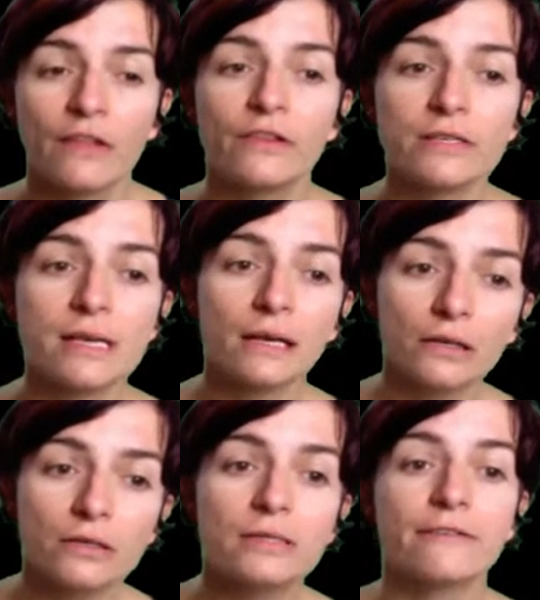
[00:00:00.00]
This
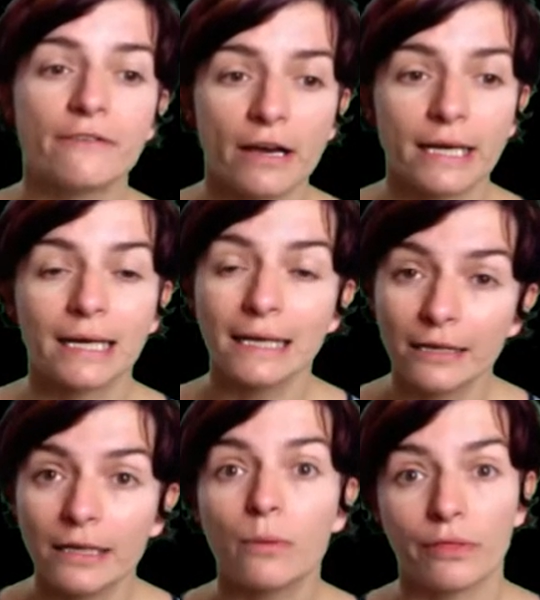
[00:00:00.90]
includes defining
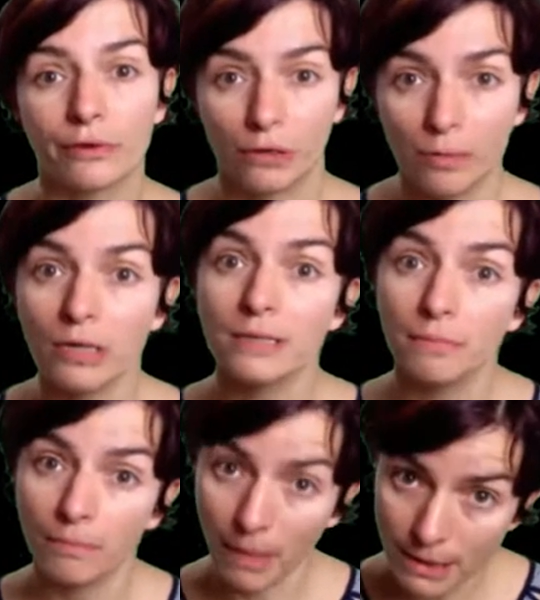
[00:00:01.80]
clearly what the robot
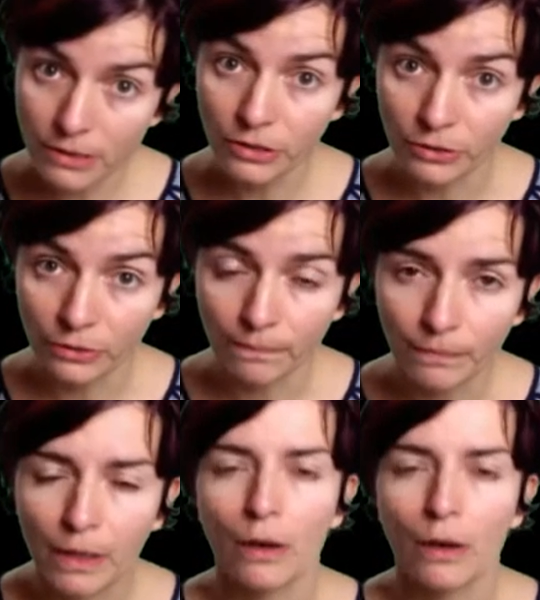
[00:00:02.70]
must do,